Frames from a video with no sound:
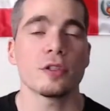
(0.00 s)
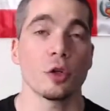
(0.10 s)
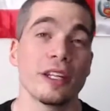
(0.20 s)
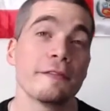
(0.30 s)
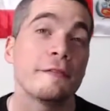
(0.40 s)

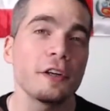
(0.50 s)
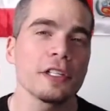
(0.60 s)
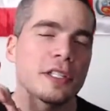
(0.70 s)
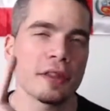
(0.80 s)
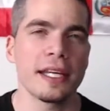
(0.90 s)
So the
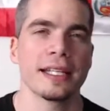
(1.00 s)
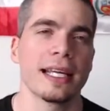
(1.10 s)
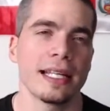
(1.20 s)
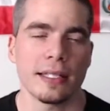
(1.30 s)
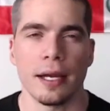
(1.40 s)
first thing
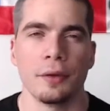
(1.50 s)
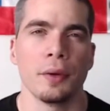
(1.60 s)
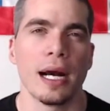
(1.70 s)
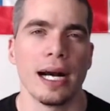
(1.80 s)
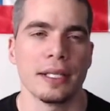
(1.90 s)
that I tell you
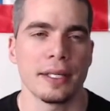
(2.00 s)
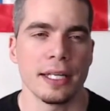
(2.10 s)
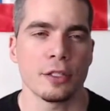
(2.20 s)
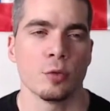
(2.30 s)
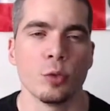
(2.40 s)
guys that
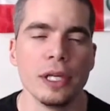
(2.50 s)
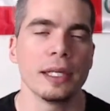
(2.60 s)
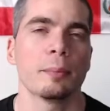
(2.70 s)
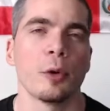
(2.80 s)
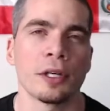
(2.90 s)
is
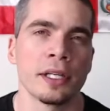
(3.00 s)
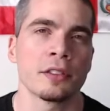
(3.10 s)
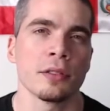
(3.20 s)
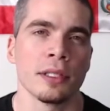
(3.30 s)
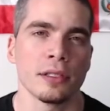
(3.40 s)
really
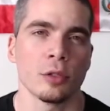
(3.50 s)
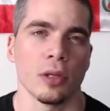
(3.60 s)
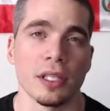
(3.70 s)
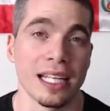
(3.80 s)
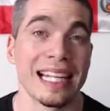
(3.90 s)
important to
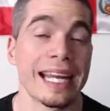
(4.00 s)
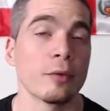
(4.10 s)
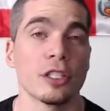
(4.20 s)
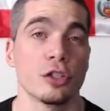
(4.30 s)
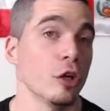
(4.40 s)
learn a
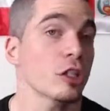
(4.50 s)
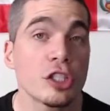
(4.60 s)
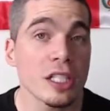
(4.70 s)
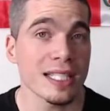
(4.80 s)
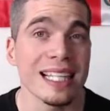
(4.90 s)
language, not
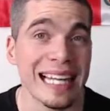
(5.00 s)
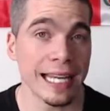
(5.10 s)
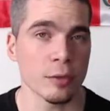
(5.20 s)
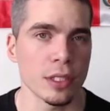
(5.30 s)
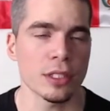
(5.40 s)
just a
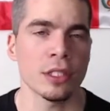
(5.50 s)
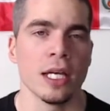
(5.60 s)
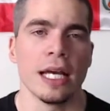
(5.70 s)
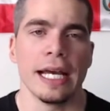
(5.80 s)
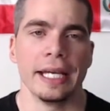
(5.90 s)
language,
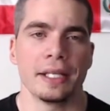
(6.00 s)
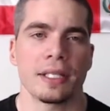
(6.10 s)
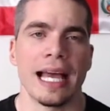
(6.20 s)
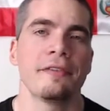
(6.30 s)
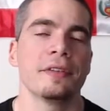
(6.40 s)
it's
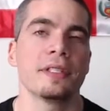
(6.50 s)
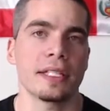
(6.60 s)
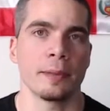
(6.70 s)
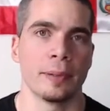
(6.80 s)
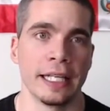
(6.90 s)
having
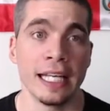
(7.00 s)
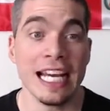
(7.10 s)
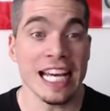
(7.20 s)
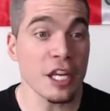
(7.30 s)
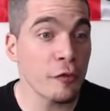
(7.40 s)
discipline.
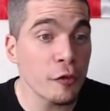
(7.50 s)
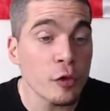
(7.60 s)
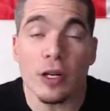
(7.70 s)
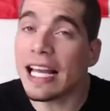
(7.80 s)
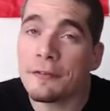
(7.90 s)
If you
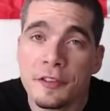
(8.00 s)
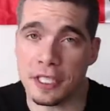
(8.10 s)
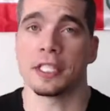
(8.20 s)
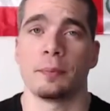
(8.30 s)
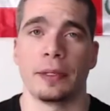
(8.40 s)
don't have
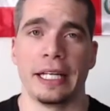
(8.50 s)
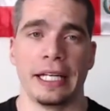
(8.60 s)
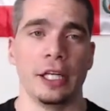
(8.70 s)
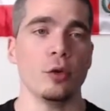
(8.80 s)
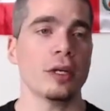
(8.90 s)
discipline,
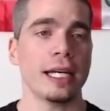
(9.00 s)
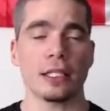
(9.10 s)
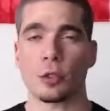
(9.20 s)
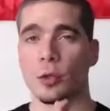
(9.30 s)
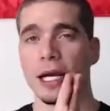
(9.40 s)
you
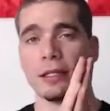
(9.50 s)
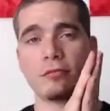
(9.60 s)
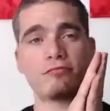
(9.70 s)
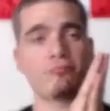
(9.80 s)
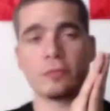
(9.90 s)
can try
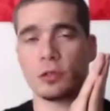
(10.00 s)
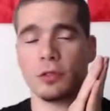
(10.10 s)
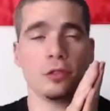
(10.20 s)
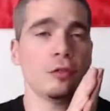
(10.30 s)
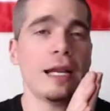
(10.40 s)

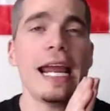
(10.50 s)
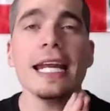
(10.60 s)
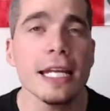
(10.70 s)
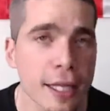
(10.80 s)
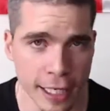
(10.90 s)
to do
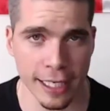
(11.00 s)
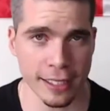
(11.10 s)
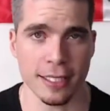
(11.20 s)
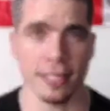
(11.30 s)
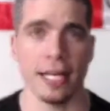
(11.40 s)
anything in
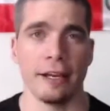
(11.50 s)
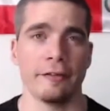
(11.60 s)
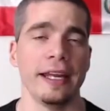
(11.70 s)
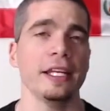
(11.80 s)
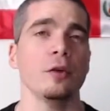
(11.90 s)
this
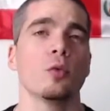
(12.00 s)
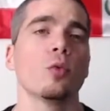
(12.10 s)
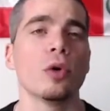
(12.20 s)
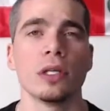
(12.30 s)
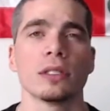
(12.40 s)
life and you
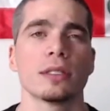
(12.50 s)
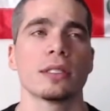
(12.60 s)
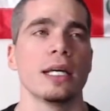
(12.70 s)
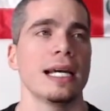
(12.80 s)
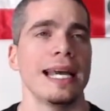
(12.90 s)

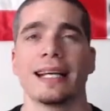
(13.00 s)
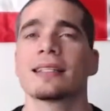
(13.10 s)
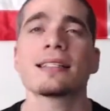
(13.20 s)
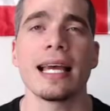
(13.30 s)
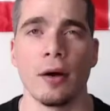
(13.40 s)
won't
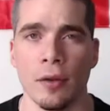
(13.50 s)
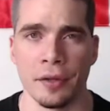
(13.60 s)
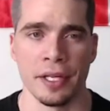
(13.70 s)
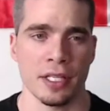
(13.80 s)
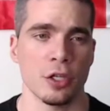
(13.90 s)
excel on
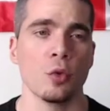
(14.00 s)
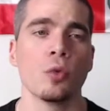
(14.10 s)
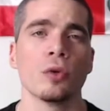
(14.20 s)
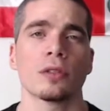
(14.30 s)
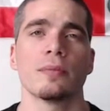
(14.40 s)
this, you
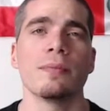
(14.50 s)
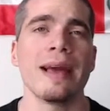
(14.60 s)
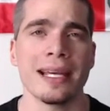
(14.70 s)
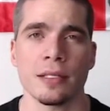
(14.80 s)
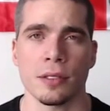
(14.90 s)
won't
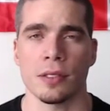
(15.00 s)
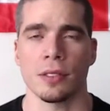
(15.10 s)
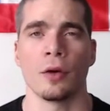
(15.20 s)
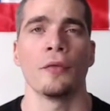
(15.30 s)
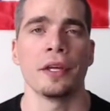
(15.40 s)

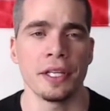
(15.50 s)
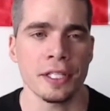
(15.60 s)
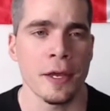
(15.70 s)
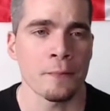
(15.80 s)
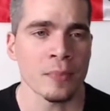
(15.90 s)
master on this.